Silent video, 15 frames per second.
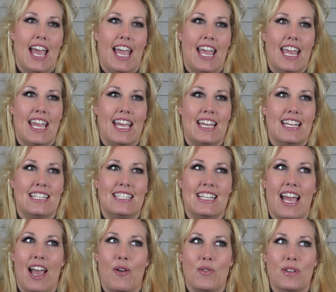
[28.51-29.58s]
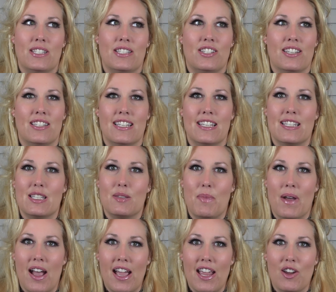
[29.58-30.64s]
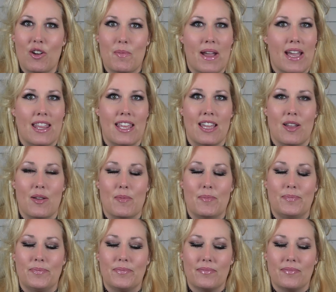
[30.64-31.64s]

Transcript: and I was just inspired by them.